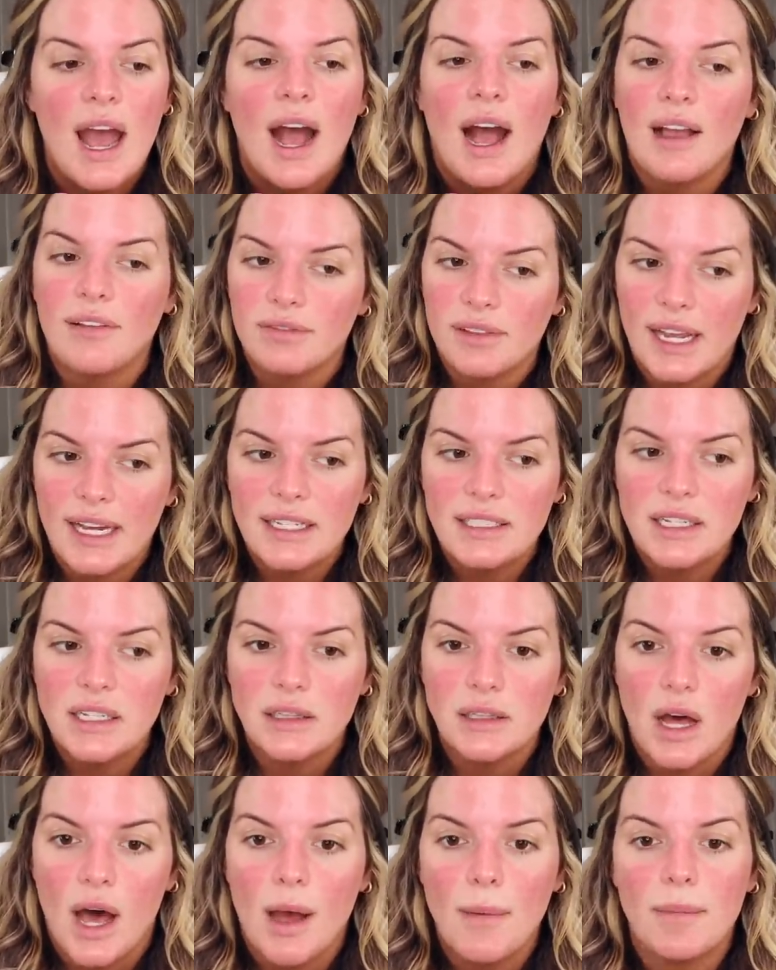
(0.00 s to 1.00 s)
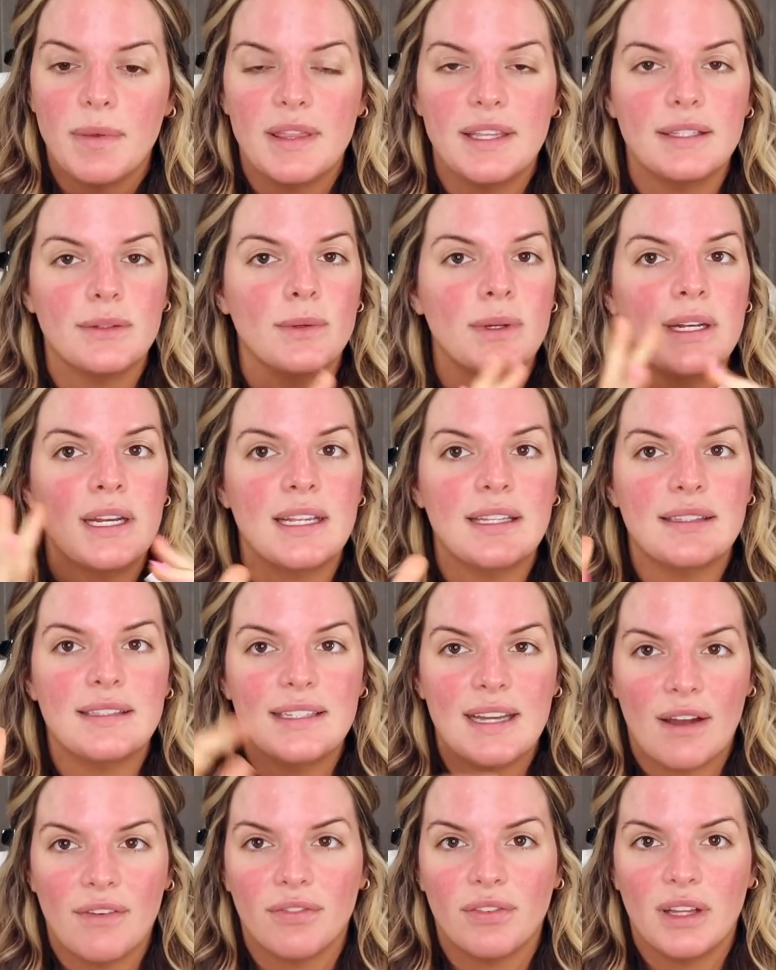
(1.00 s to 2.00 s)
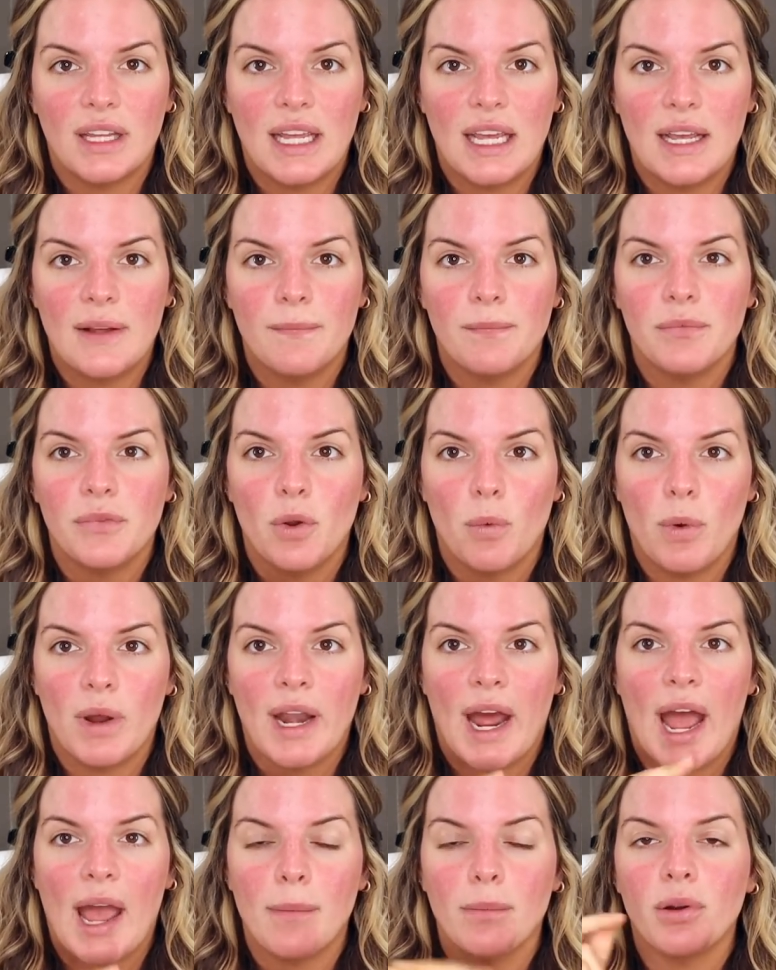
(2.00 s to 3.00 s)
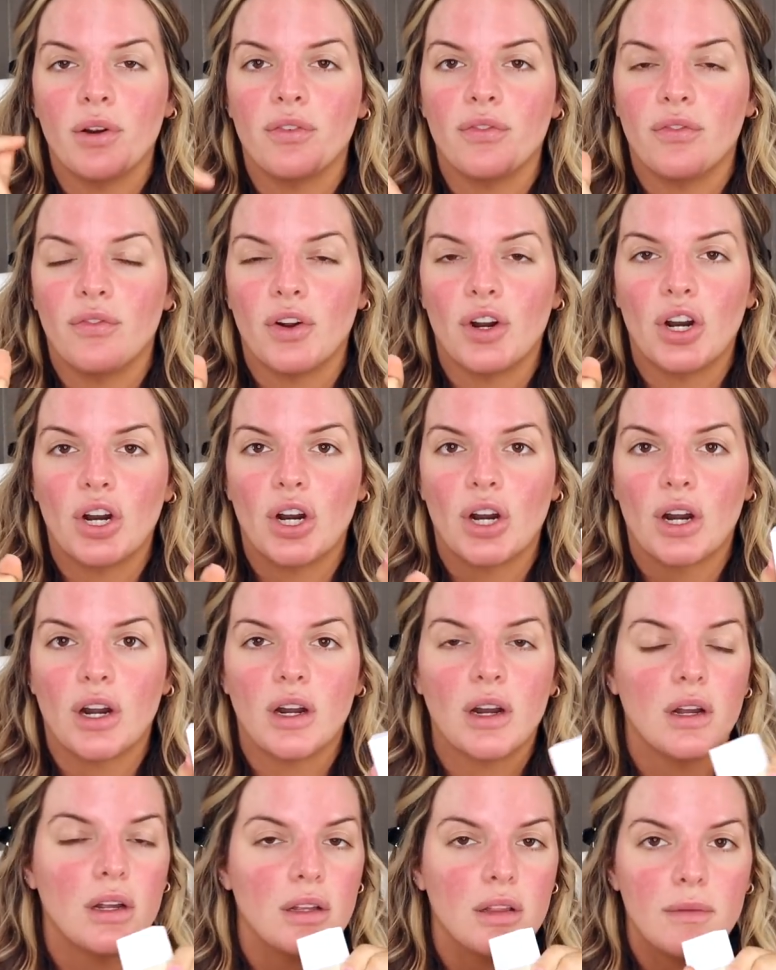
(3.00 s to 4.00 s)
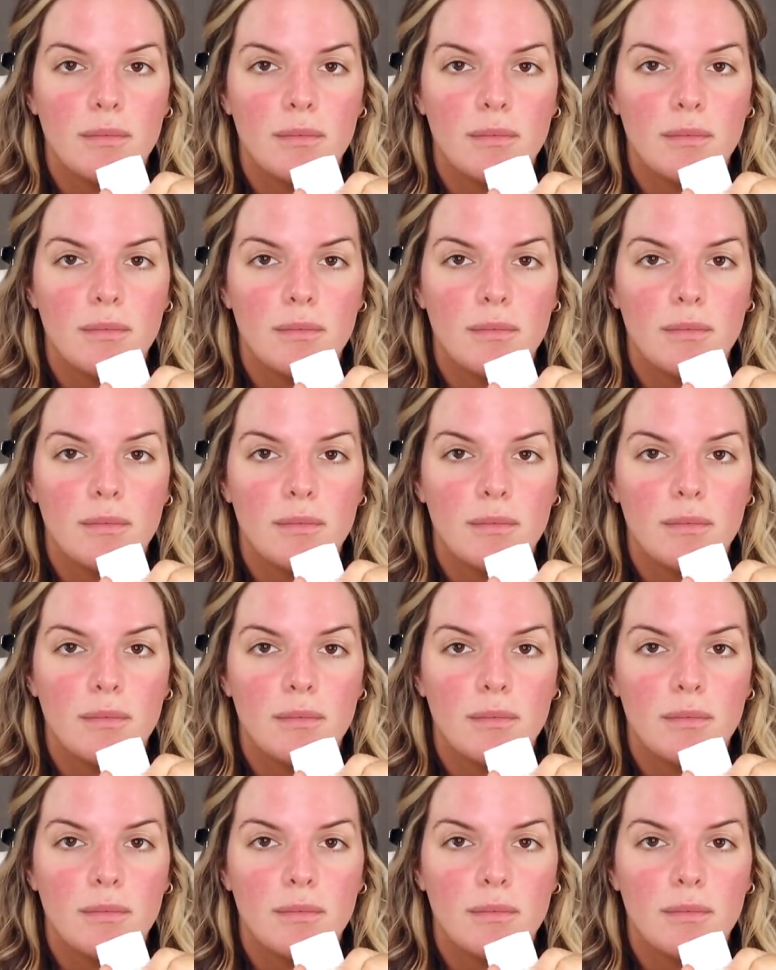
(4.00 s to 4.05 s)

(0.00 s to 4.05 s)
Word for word: I've liked a lot, but this one is definitely the one I prefer